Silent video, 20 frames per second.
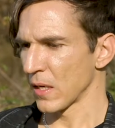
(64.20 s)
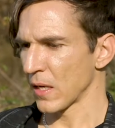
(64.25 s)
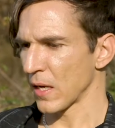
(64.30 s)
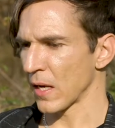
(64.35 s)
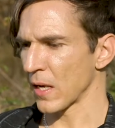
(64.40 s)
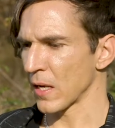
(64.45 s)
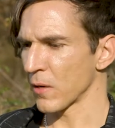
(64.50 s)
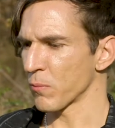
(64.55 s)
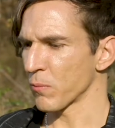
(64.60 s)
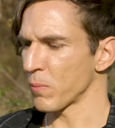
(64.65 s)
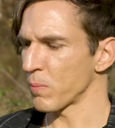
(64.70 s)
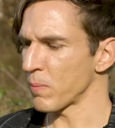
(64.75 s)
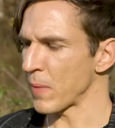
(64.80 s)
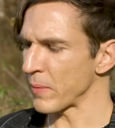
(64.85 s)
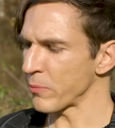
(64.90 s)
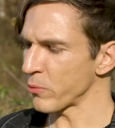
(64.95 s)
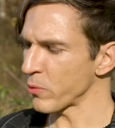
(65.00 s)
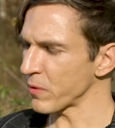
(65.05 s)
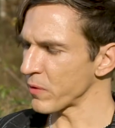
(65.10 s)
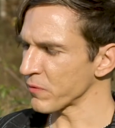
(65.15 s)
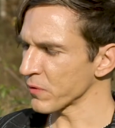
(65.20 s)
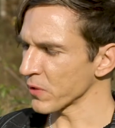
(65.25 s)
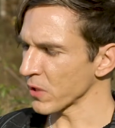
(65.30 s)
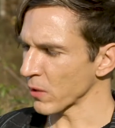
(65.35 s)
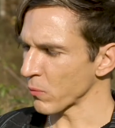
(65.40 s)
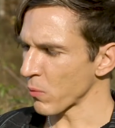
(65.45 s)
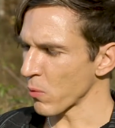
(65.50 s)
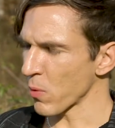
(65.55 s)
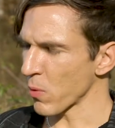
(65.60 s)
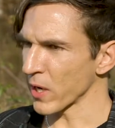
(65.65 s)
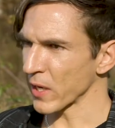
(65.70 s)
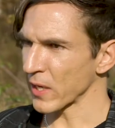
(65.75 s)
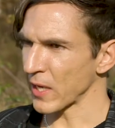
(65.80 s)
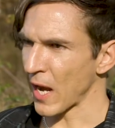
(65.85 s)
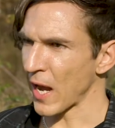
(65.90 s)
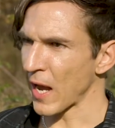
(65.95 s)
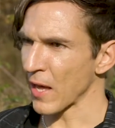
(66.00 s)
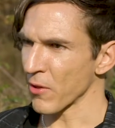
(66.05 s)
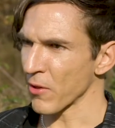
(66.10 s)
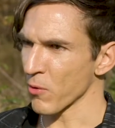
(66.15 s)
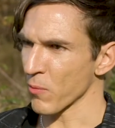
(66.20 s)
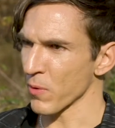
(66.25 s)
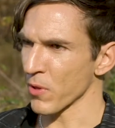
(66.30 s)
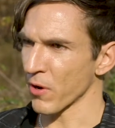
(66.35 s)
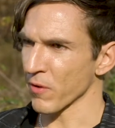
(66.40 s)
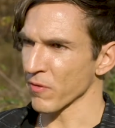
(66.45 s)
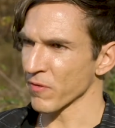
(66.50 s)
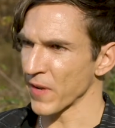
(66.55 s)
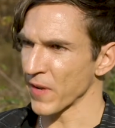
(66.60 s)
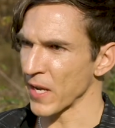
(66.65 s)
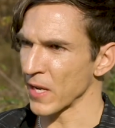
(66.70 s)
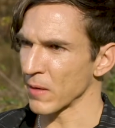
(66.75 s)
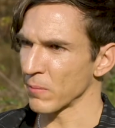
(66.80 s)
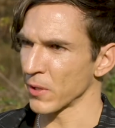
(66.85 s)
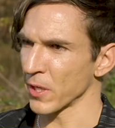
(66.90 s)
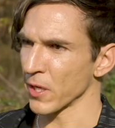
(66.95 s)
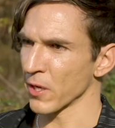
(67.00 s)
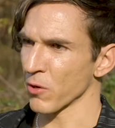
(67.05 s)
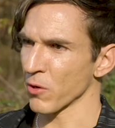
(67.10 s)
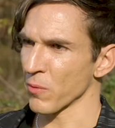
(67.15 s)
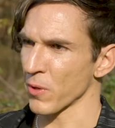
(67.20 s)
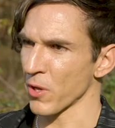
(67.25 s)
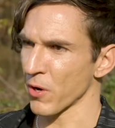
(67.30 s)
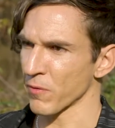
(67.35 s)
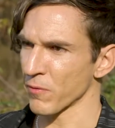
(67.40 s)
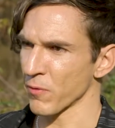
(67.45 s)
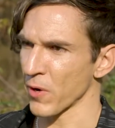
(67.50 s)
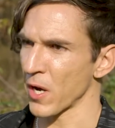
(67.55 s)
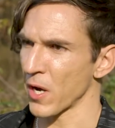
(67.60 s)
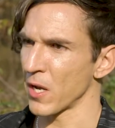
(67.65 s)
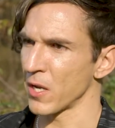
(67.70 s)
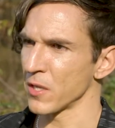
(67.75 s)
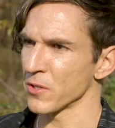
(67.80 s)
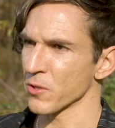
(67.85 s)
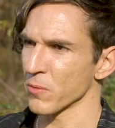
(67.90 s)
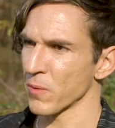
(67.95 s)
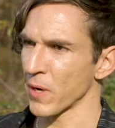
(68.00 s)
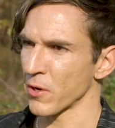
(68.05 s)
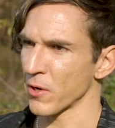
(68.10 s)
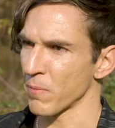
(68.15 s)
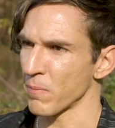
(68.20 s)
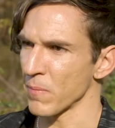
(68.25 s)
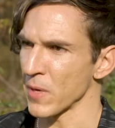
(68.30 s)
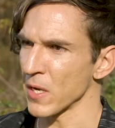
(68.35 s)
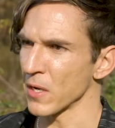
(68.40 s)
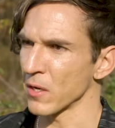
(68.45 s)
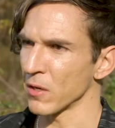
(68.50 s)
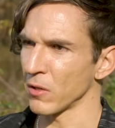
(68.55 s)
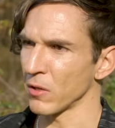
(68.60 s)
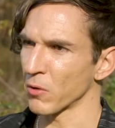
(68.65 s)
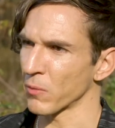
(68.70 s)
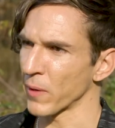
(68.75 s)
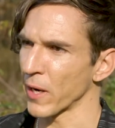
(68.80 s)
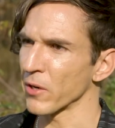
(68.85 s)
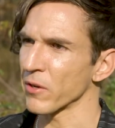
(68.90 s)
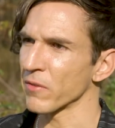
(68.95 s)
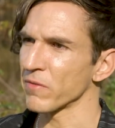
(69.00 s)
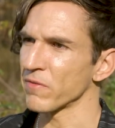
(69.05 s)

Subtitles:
And maybe we feel like we want to gather with our family or with our friends around a meal, around a